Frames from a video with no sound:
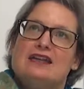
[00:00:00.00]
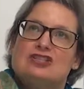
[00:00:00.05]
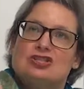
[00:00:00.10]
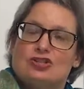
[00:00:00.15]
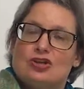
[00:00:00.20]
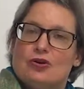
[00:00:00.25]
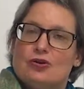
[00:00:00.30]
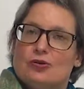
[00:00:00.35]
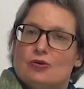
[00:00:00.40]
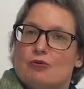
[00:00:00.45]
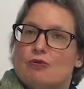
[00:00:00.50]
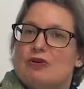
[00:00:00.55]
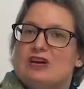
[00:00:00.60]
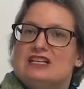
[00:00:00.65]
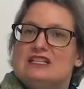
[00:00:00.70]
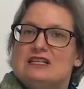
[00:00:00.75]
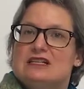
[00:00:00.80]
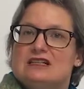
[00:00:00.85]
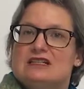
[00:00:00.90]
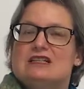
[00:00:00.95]
So
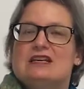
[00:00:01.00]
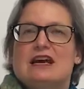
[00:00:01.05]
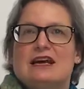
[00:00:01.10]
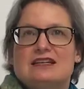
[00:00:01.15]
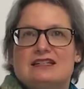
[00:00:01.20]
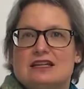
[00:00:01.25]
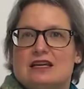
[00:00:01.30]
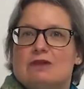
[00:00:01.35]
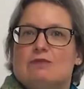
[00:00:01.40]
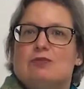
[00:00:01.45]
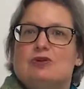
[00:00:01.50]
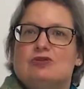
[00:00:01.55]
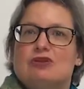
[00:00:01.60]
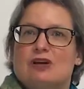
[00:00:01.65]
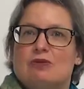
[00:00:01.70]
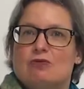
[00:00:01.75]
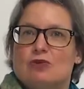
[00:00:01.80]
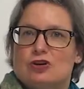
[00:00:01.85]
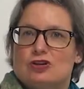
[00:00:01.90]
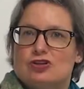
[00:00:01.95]
we did a team
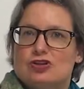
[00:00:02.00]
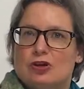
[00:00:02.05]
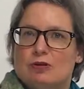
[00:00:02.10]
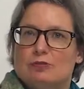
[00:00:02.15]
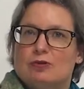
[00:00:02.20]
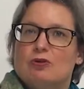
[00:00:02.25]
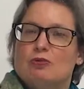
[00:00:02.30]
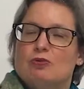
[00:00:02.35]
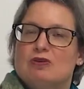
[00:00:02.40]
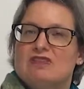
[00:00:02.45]
building workshop